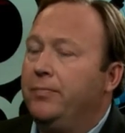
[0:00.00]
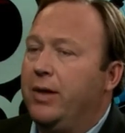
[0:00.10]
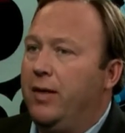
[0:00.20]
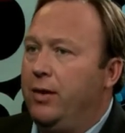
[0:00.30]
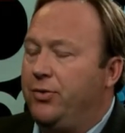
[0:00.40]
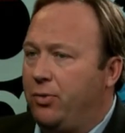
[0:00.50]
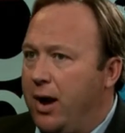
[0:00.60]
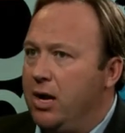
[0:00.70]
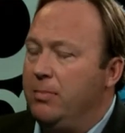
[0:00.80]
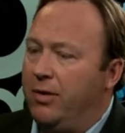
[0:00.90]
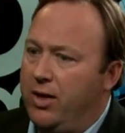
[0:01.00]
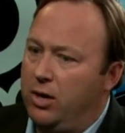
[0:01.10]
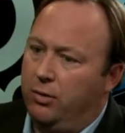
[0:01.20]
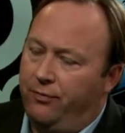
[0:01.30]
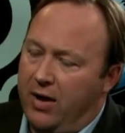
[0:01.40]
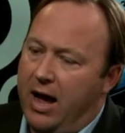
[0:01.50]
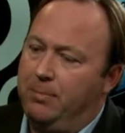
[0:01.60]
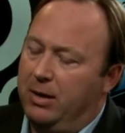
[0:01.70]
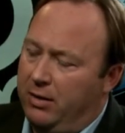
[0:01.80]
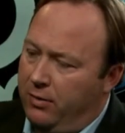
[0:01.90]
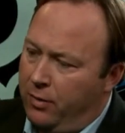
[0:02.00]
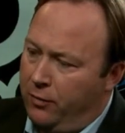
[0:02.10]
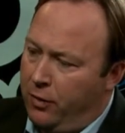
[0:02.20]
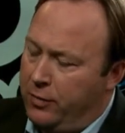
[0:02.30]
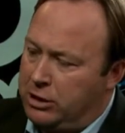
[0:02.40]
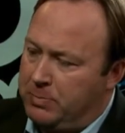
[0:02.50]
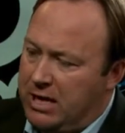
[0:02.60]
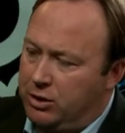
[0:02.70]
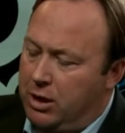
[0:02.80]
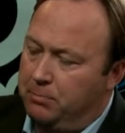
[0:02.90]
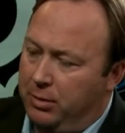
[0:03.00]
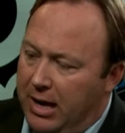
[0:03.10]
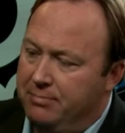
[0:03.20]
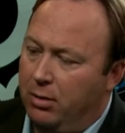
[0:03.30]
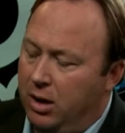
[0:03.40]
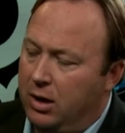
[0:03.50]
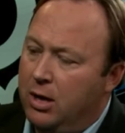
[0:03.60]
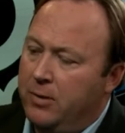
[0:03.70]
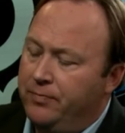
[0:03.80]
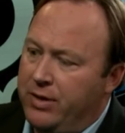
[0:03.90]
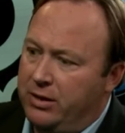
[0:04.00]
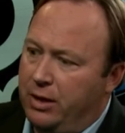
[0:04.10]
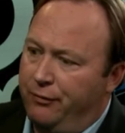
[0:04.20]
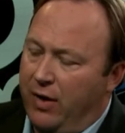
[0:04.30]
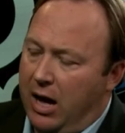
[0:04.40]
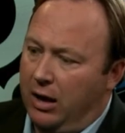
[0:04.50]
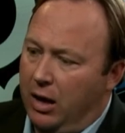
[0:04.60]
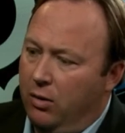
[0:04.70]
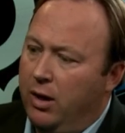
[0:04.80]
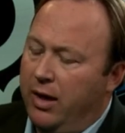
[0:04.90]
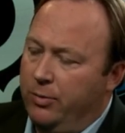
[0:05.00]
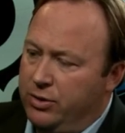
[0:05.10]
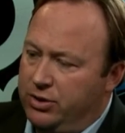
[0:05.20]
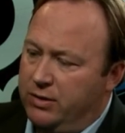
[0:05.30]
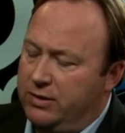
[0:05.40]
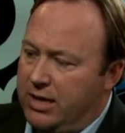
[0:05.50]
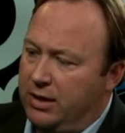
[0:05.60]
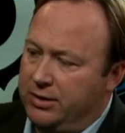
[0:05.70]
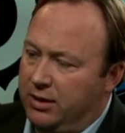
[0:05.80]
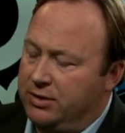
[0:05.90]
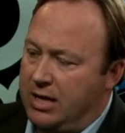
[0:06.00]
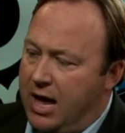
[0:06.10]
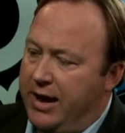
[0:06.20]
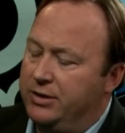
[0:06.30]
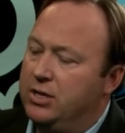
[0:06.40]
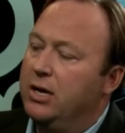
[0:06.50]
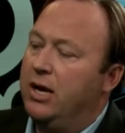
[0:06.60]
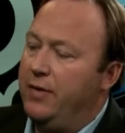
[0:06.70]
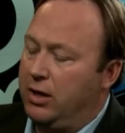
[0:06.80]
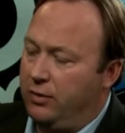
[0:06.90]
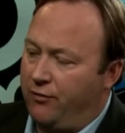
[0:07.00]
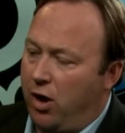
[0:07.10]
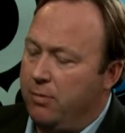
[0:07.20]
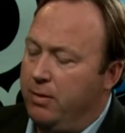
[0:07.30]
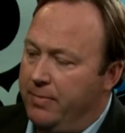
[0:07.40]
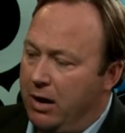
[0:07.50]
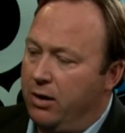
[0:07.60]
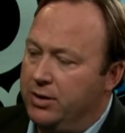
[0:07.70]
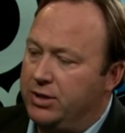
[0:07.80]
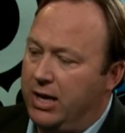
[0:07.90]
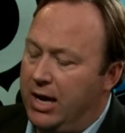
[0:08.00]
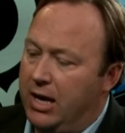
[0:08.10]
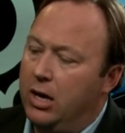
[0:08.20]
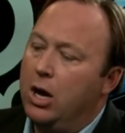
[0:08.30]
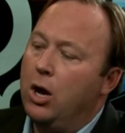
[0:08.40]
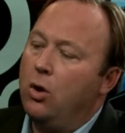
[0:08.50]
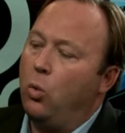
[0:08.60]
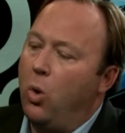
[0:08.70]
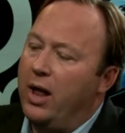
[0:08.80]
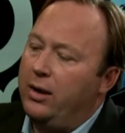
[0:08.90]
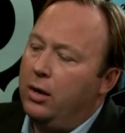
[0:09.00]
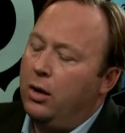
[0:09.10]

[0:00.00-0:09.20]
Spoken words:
and then threaten them. I think you'll find this is basically a playbook that they follow, and when you see the telltale signs and then confirm them, there it is again. What